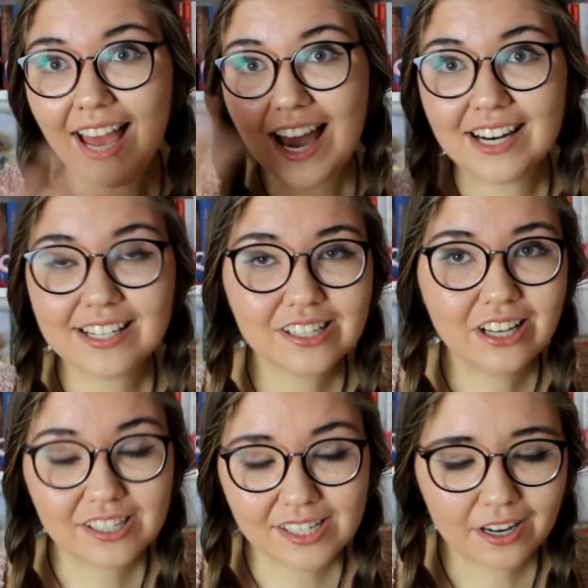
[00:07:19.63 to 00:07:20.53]
and it's
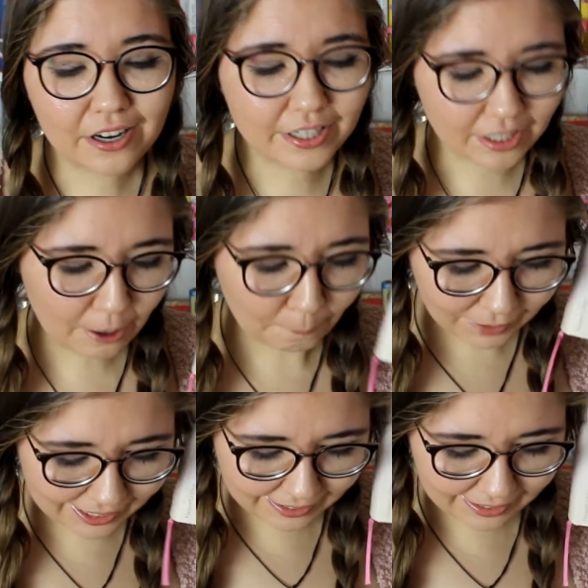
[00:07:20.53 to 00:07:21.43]
considered
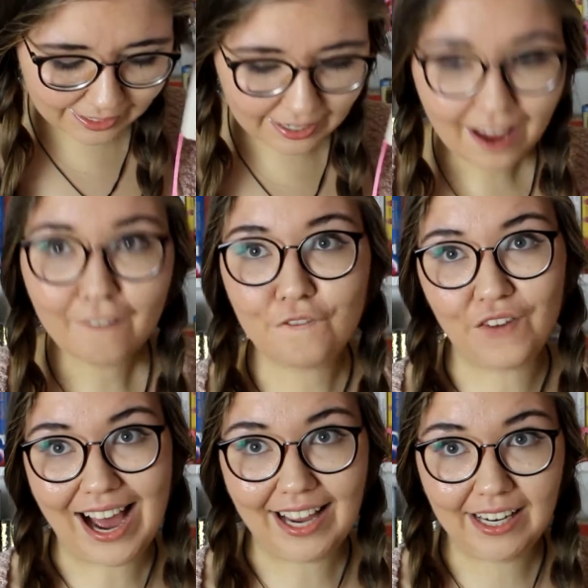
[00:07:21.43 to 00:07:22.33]
completely
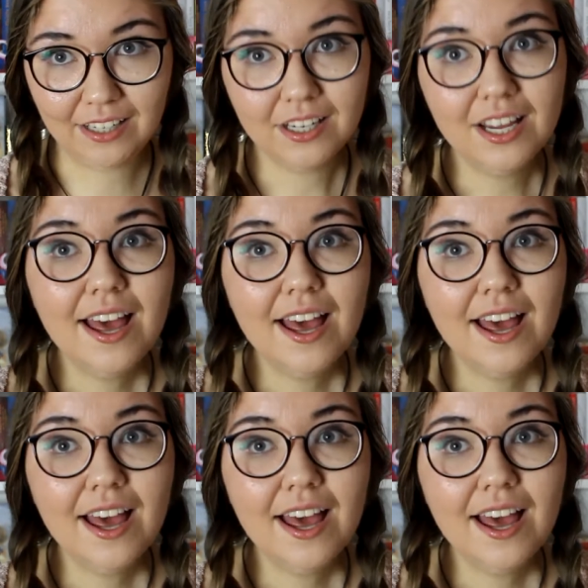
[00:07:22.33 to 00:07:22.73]
fine.